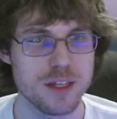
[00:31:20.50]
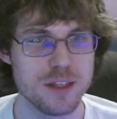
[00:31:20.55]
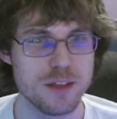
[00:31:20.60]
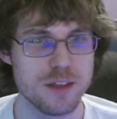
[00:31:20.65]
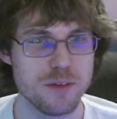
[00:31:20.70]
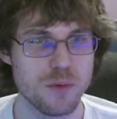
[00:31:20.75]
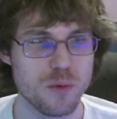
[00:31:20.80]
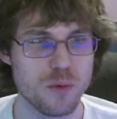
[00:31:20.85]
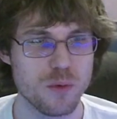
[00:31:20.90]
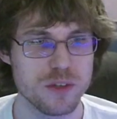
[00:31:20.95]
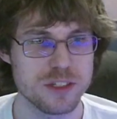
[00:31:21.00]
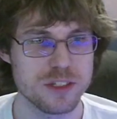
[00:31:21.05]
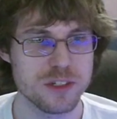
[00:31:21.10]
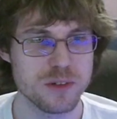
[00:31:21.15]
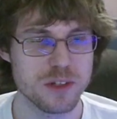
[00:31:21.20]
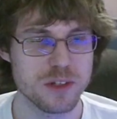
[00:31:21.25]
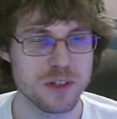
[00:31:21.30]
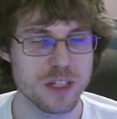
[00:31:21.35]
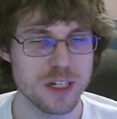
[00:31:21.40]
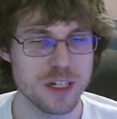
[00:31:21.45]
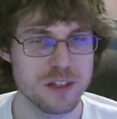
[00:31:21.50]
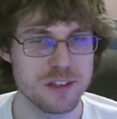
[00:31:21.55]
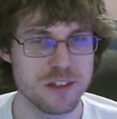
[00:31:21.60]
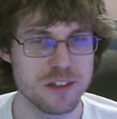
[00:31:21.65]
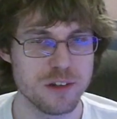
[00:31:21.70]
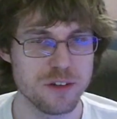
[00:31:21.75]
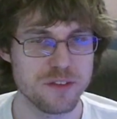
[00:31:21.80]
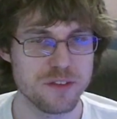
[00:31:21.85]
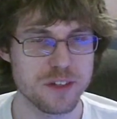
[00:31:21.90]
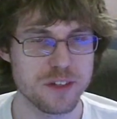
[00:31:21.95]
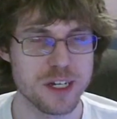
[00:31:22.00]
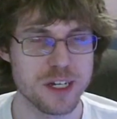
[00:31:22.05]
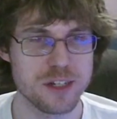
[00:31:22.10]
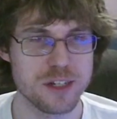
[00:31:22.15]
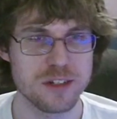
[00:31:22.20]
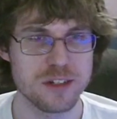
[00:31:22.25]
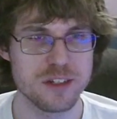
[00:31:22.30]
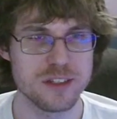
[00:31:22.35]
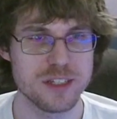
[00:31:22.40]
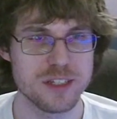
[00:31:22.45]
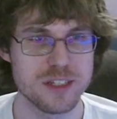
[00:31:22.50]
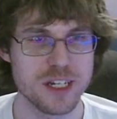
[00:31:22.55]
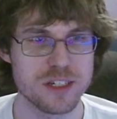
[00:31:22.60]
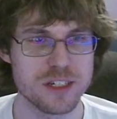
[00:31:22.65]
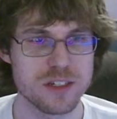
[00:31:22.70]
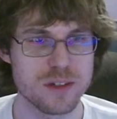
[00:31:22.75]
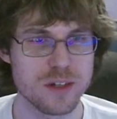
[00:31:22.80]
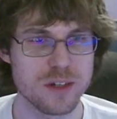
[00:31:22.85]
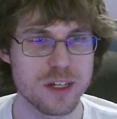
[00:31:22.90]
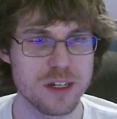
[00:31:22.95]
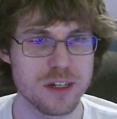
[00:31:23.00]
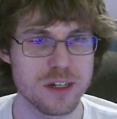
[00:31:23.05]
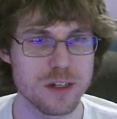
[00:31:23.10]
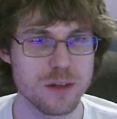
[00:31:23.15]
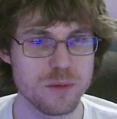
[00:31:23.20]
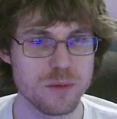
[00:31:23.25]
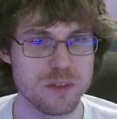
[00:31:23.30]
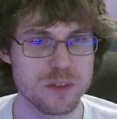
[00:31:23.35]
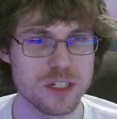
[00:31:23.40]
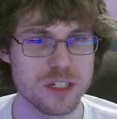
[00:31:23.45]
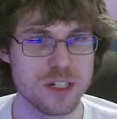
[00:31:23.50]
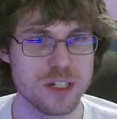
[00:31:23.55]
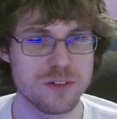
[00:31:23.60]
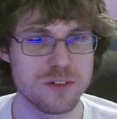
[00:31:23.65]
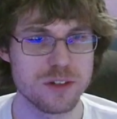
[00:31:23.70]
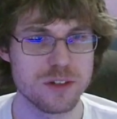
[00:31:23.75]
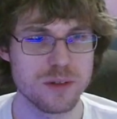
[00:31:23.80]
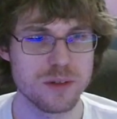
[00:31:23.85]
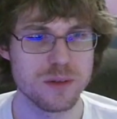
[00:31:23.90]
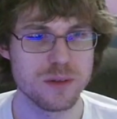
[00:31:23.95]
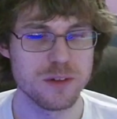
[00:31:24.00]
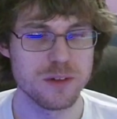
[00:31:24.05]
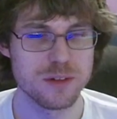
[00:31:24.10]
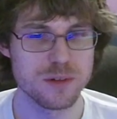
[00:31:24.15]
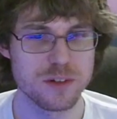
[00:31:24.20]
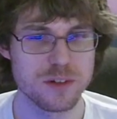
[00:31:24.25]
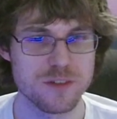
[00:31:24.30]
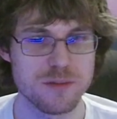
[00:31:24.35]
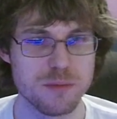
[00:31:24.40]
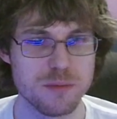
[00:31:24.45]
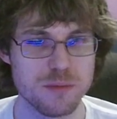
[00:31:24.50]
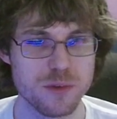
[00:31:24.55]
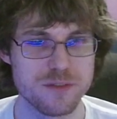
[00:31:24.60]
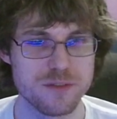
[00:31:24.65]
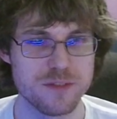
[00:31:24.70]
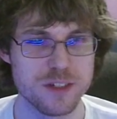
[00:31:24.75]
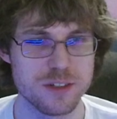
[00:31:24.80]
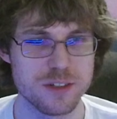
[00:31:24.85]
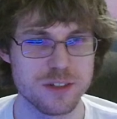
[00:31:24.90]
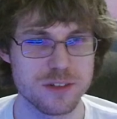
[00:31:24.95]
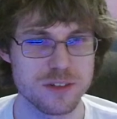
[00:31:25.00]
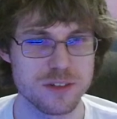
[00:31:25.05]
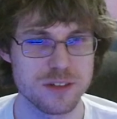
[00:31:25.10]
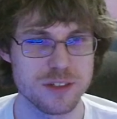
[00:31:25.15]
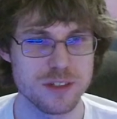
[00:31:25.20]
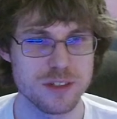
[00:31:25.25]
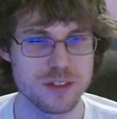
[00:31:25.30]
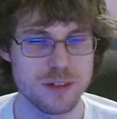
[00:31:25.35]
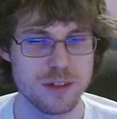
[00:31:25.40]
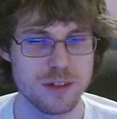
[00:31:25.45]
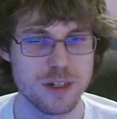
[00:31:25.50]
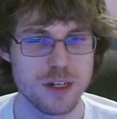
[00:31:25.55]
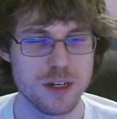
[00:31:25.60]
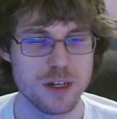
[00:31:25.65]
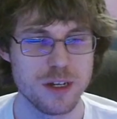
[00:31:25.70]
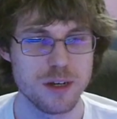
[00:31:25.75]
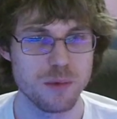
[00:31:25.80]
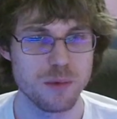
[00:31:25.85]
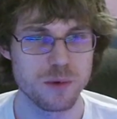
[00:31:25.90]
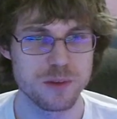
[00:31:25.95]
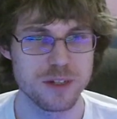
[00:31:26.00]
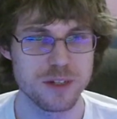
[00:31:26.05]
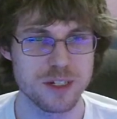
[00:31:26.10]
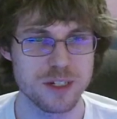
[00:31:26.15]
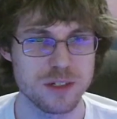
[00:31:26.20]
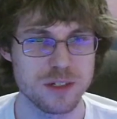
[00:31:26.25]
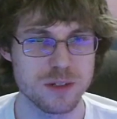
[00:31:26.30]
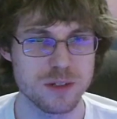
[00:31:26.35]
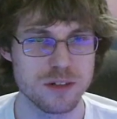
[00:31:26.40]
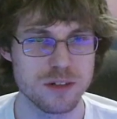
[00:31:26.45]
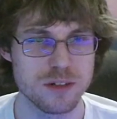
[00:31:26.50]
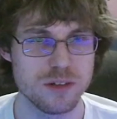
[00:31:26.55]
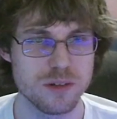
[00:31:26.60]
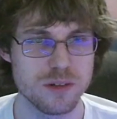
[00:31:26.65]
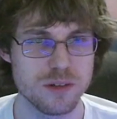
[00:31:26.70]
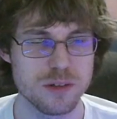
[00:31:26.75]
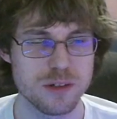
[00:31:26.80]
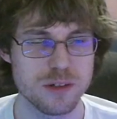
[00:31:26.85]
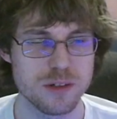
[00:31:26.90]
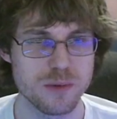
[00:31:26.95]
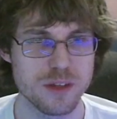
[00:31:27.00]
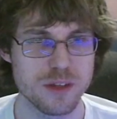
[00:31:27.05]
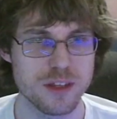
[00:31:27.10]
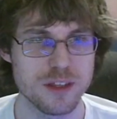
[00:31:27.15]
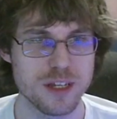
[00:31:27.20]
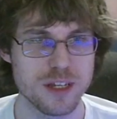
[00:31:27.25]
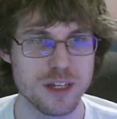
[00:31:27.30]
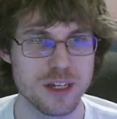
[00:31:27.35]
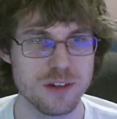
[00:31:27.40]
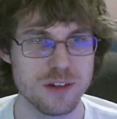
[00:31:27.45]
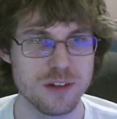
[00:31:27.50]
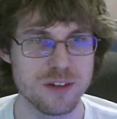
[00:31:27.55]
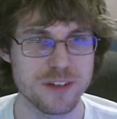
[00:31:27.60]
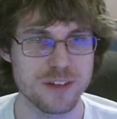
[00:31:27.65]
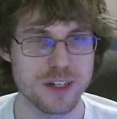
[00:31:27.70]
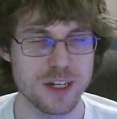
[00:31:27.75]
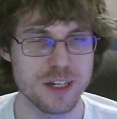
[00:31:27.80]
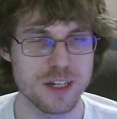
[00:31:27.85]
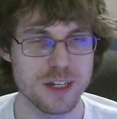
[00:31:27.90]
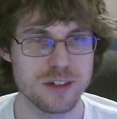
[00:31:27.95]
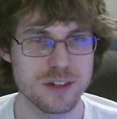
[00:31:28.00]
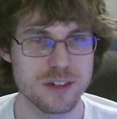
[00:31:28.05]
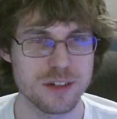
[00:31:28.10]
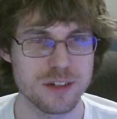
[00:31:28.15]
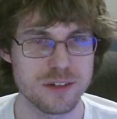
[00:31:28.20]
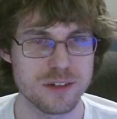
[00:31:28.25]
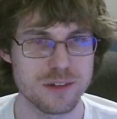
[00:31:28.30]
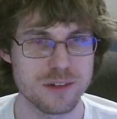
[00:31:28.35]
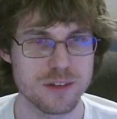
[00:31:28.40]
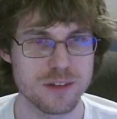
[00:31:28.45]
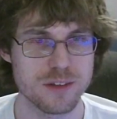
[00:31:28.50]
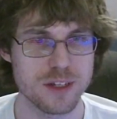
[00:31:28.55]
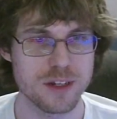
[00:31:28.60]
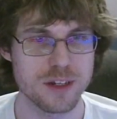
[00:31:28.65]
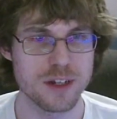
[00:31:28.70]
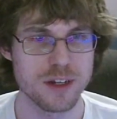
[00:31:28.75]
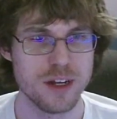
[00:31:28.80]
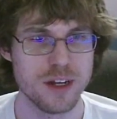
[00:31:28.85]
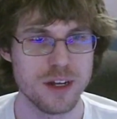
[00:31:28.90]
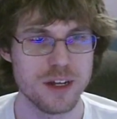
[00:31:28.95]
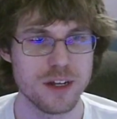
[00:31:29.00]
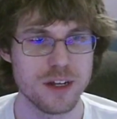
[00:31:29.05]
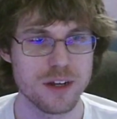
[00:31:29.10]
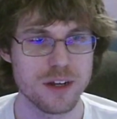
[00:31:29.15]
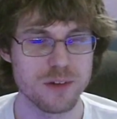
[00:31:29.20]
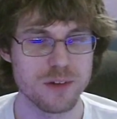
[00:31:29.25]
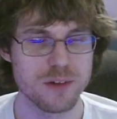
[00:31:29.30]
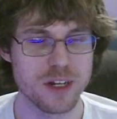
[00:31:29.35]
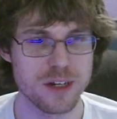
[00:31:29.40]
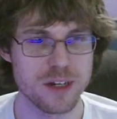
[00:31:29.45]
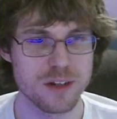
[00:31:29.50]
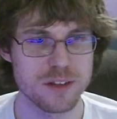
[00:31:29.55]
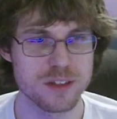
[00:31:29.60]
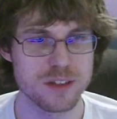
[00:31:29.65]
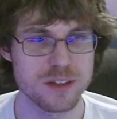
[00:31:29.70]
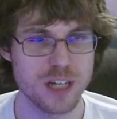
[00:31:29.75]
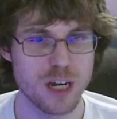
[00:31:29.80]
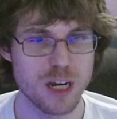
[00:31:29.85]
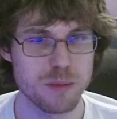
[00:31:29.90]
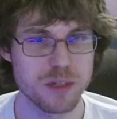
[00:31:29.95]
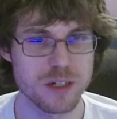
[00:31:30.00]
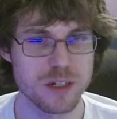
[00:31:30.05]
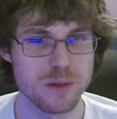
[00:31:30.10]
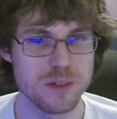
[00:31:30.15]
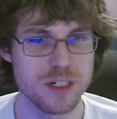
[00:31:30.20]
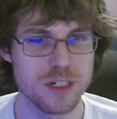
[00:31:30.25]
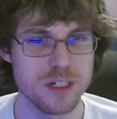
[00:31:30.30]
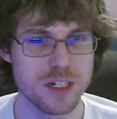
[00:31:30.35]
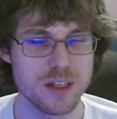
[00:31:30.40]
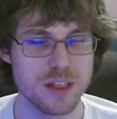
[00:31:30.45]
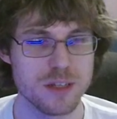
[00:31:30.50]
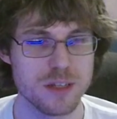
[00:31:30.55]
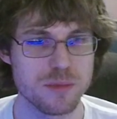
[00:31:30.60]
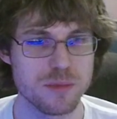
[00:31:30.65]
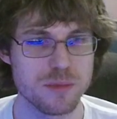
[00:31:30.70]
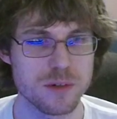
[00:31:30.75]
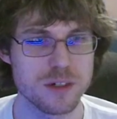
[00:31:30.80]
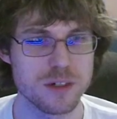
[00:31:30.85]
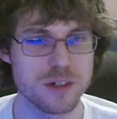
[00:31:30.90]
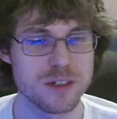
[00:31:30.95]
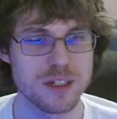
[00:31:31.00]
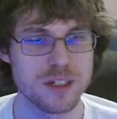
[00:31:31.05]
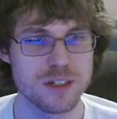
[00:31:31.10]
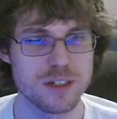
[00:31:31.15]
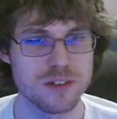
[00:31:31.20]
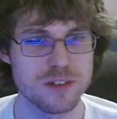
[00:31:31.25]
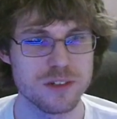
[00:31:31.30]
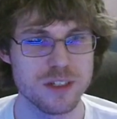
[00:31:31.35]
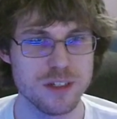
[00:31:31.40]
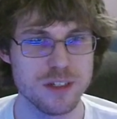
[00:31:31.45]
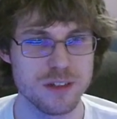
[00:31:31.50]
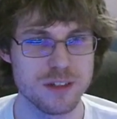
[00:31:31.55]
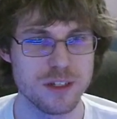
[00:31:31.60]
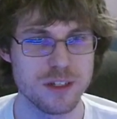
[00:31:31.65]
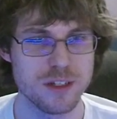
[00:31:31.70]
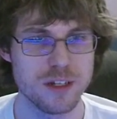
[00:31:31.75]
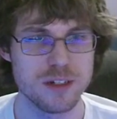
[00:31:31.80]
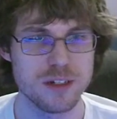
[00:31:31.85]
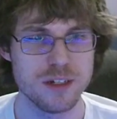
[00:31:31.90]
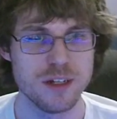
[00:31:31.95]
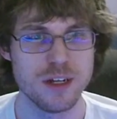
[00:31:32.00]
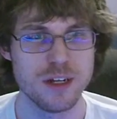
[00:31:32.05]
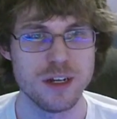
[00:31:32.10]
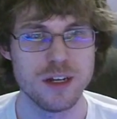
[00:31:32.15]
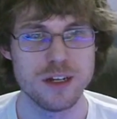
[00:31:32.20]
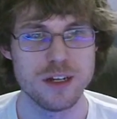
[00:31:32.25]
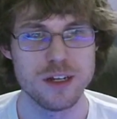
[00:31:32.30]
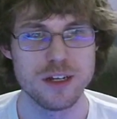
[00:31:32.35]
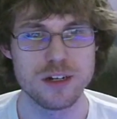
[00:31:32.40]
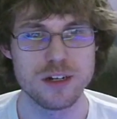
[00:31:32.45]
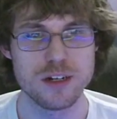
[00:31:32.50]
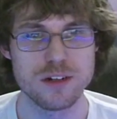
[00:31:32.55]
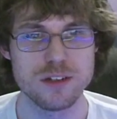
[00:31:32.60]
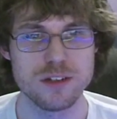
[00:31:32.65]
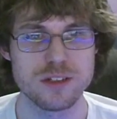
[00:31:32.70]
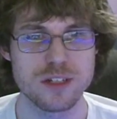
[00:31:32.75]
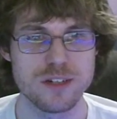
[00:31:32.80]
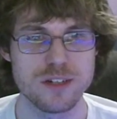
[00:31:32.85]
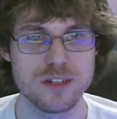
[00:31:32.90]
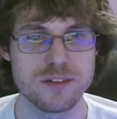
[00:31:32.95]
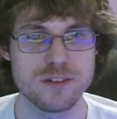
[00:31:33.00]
once you click on the notification, it takes you here, which gives you sort of more features, more things you can do with that notification. So like right here, this copy GUID to clipboard tells you that you did it, and it also gives you a